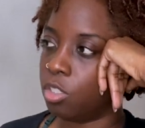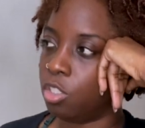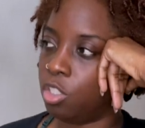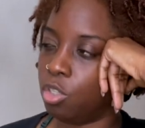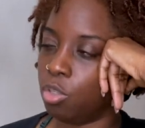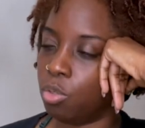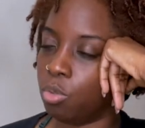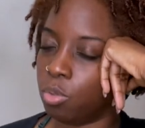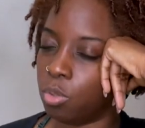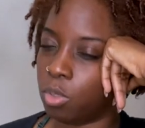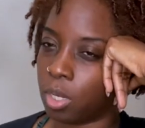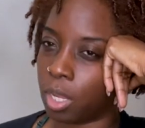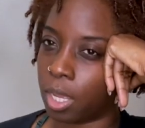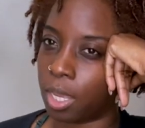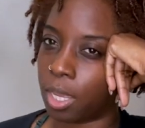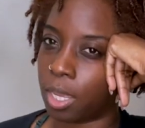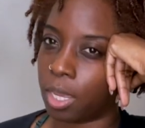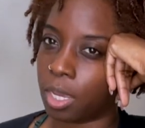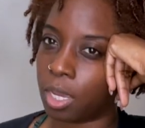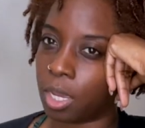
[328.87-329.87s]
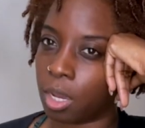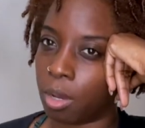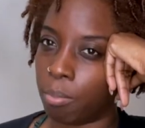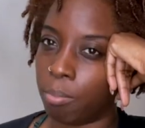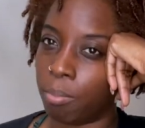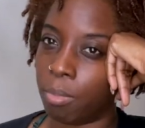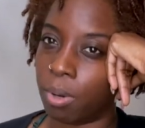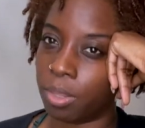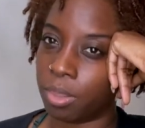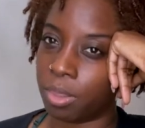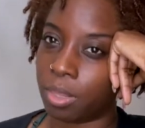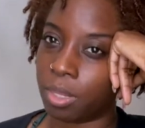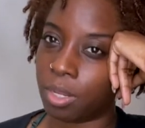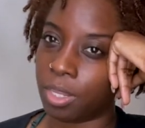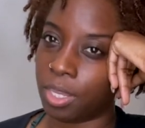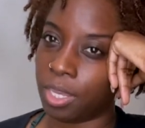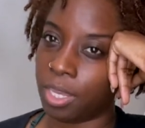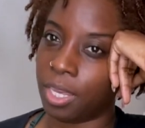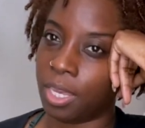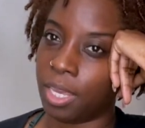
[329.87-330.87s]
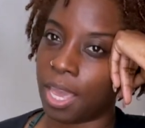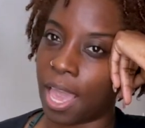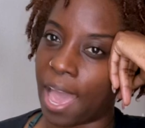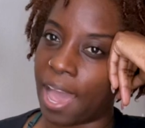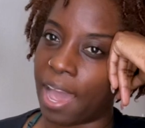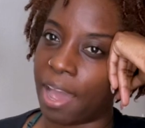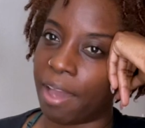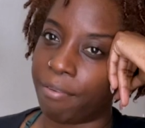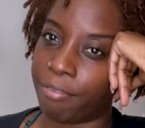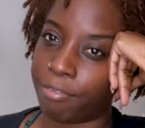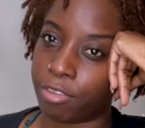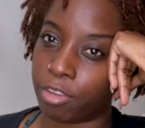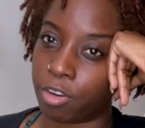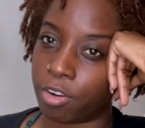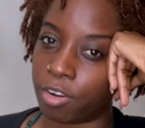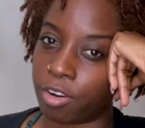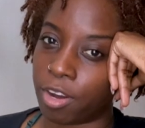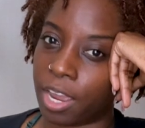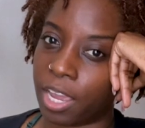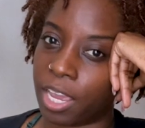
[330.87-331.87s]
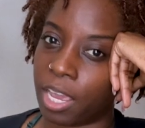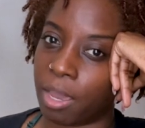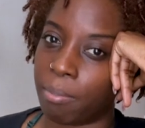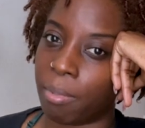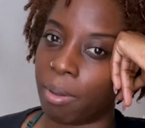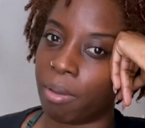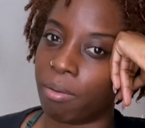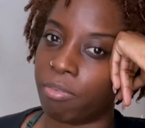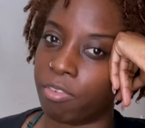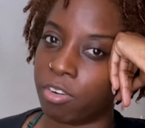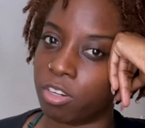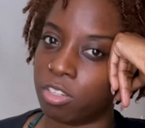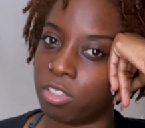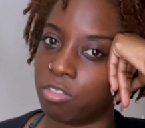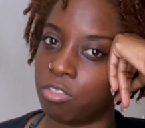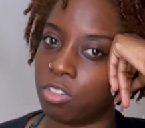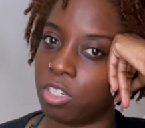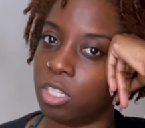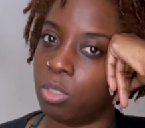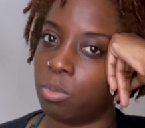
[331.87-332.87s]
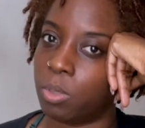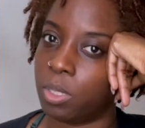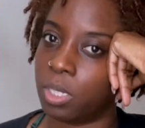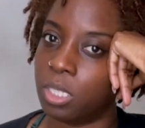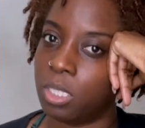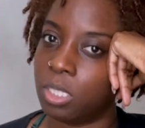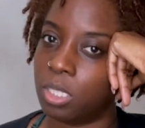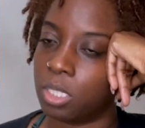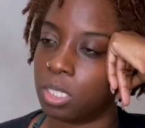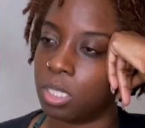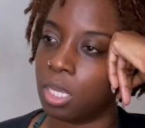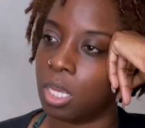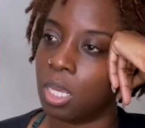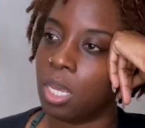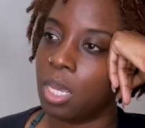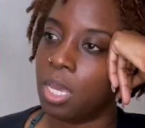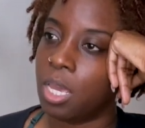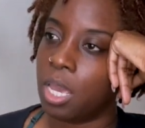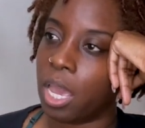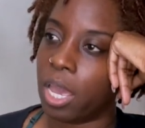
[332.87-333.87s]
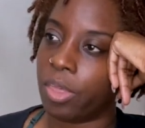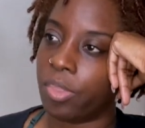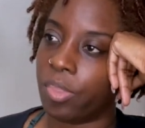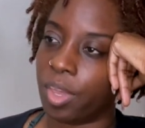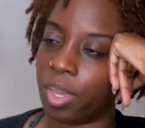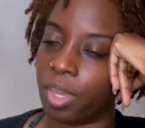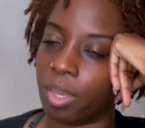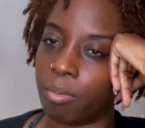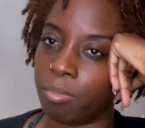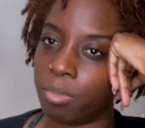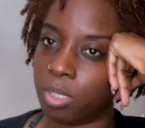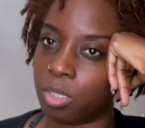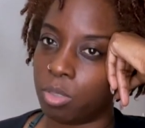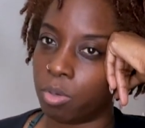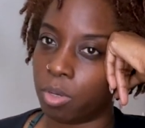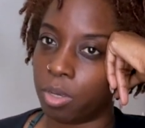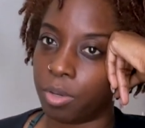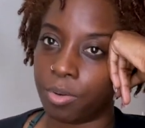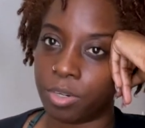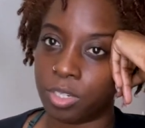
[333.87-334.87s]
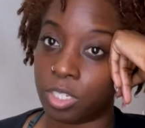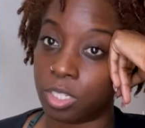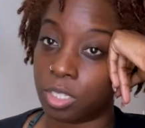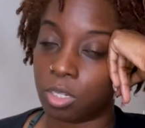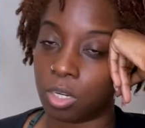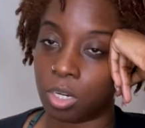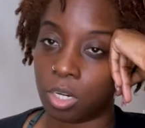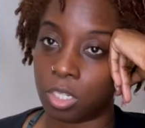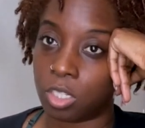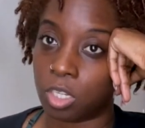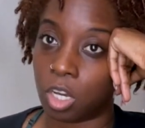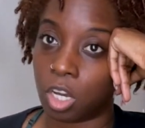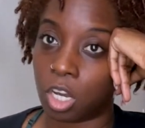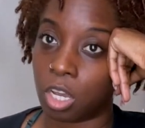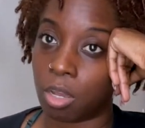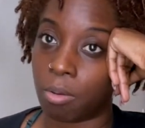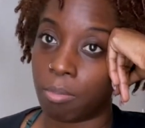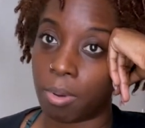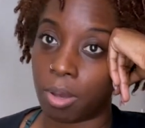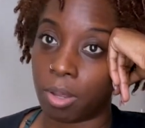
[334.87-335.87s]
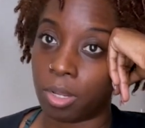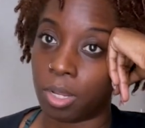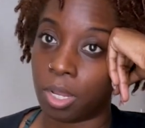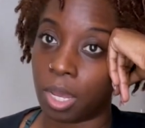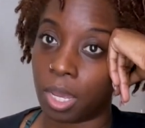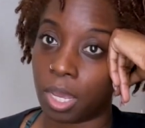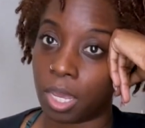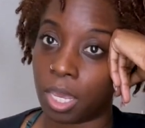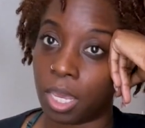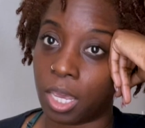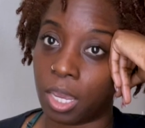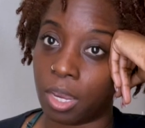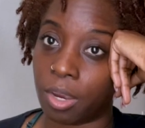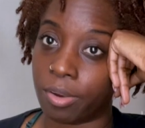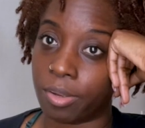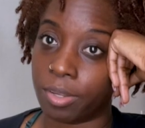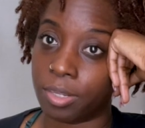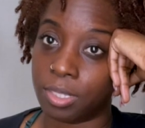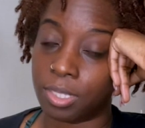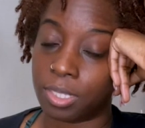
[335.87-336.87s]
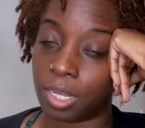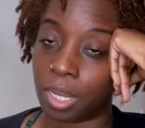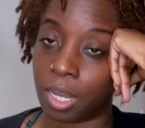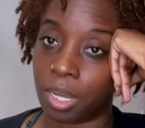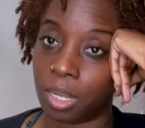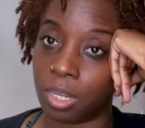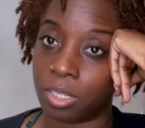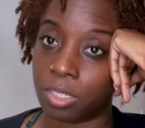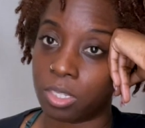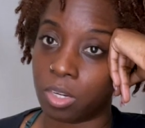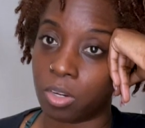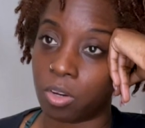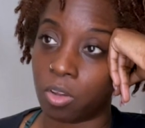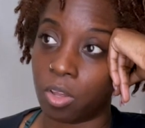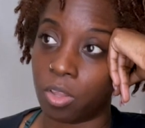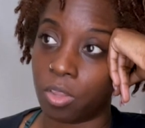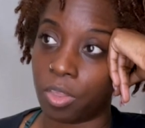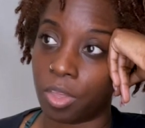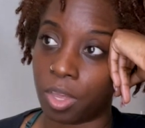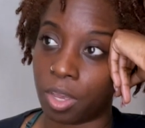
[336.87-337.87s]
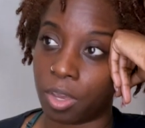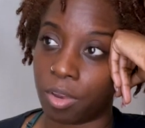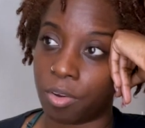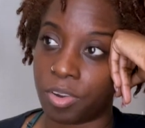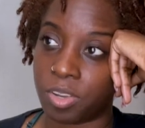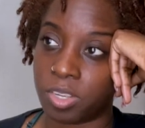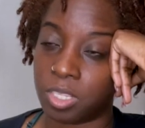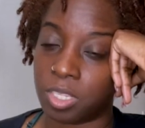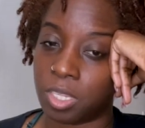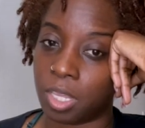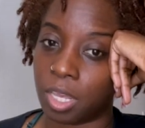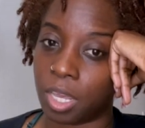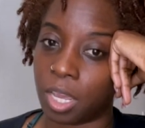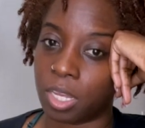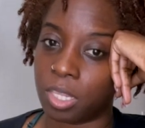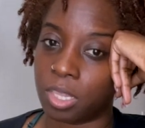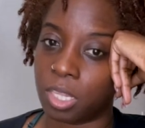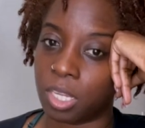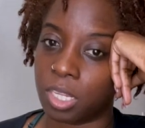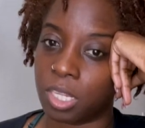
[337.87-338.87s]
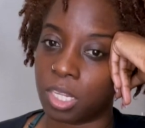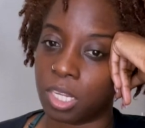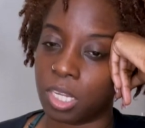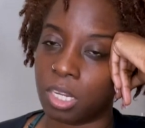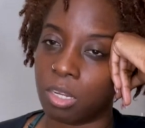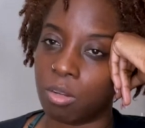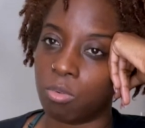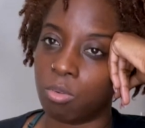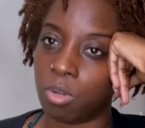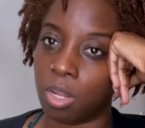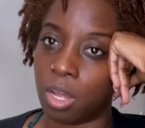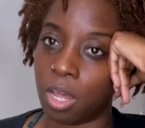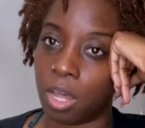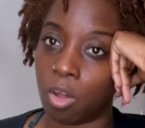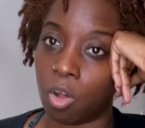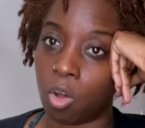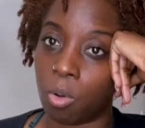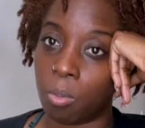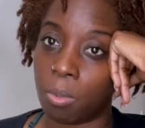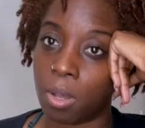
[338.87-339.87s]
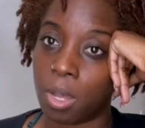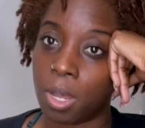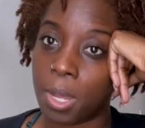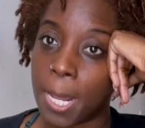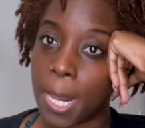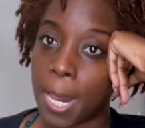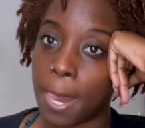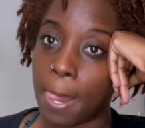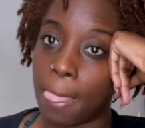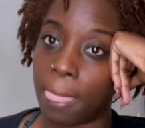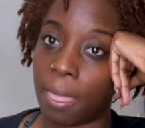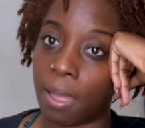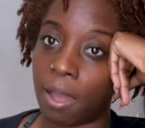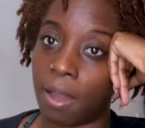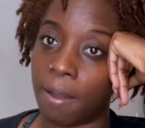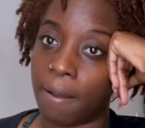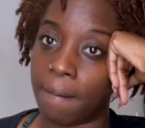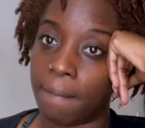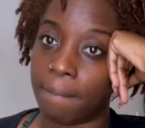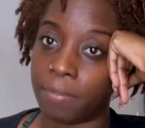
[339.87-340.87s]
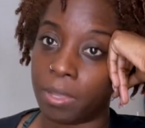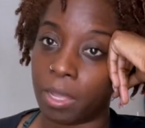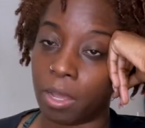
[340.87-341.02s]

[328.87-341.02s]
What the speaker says: do like a monthly after I get my first retwist, and then in between we're just gonna talk about lock care and styles and all that crazy thing. I think that will help. I